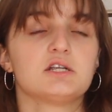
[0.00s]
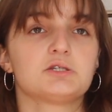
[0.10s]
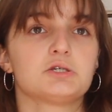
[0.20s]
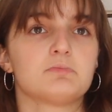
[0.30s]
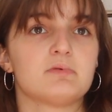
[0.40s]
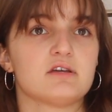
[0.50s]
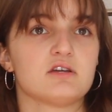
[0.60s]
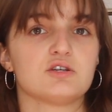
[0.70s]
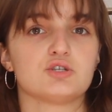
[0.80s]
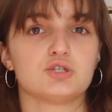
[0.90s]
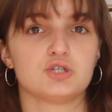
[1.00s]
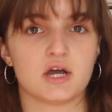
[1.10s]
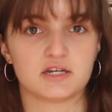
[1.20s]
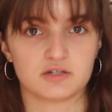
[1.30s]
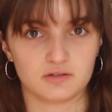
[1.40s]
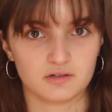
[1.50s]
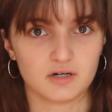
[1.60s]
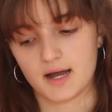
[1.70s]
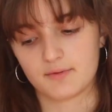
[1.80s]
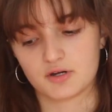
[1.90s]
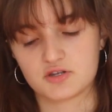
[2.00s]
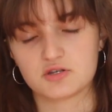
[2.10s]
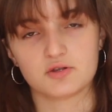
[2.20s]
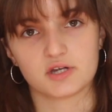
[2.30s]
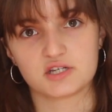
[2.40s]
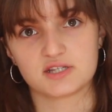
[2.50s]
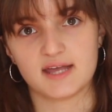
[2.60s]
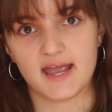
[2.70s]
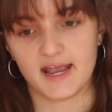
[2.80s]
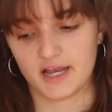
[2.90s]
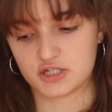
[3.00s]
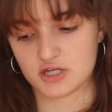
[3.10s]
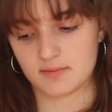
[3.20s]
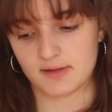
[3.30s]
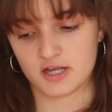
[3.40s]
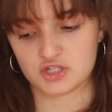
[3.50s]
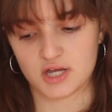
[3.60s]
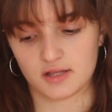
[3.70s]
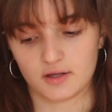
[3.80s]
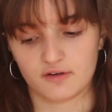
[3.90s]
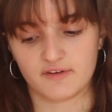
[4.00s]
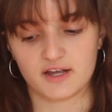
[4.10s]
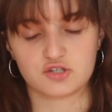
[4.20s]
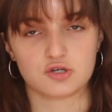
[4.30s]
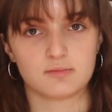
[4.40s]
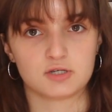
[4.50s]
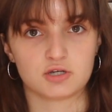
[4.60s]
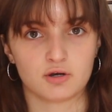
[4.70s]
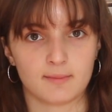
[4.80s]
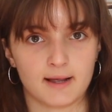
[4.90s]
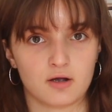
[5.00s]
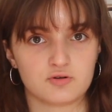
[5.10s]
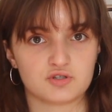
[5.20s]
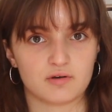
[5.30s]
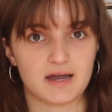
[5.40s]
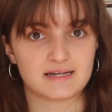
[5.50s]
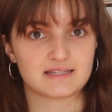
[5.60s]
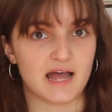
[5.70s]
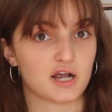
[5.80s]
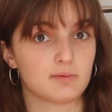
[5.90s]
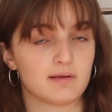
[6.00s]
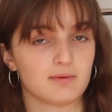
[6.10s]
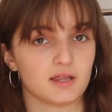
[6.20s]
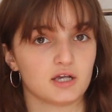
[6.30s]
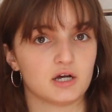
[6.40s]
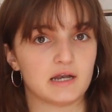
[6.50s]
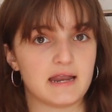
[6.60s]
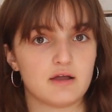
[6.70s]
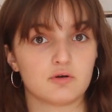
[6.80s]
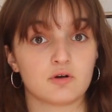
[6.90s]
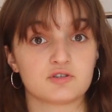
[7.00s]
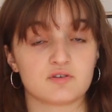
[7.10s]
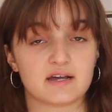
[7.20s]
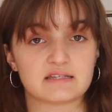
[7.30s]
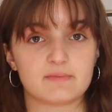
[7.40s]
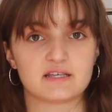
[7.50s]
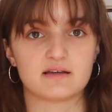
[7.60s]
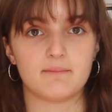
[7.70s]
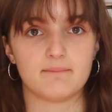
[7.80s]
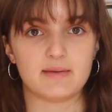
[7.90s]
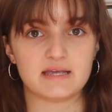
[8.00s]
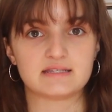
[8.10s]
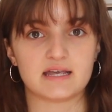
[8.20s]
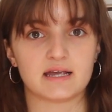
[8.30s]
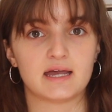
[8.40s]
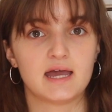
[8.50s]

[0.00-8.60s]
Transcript: to be gentle. I would also look into the AHA BHA Clarifying Treatment Toner by Cosrx. That could be really good. I know Cosrx makes amazing